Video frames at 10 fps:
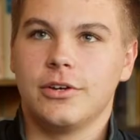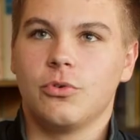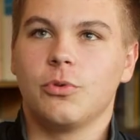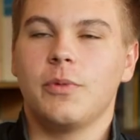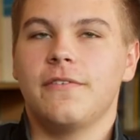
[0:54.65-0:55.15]

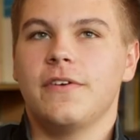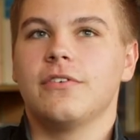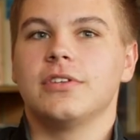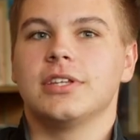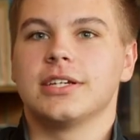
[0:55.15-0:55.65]
One of my
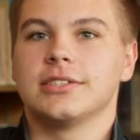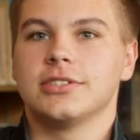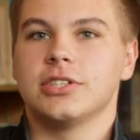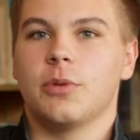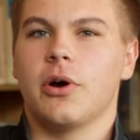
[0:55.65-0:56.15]
favorite
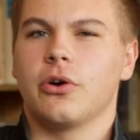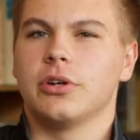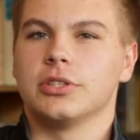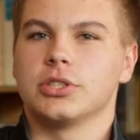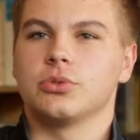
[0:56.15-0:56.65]
things about
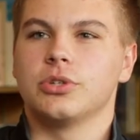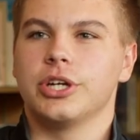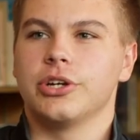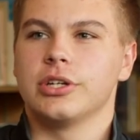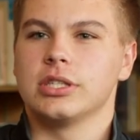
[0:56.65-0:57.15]
going to school
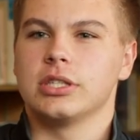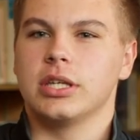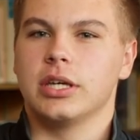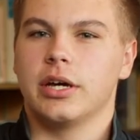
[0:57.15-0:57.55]
here is the,